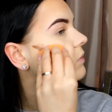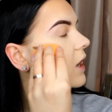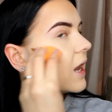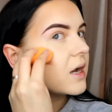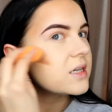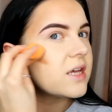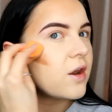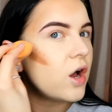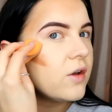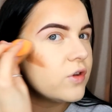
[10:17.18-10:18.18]
Now like I
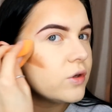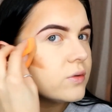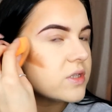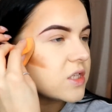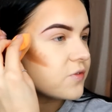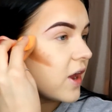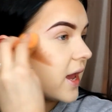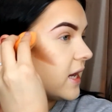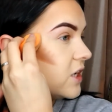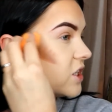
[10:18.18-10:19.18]
said, I've used this for
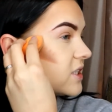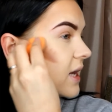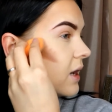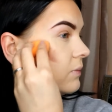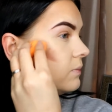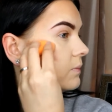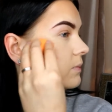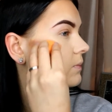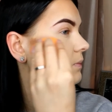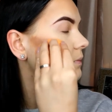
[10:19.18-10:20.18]
ages now,
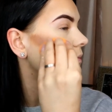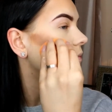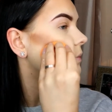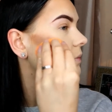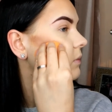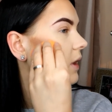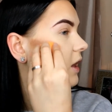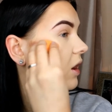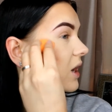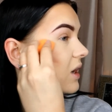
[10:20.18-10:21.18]

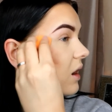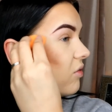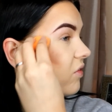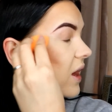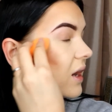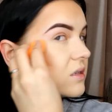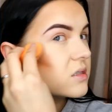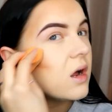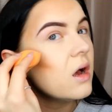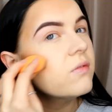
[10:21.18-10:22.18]
and I love their
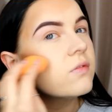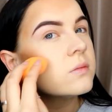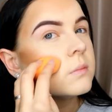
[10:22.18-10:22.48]
stuff.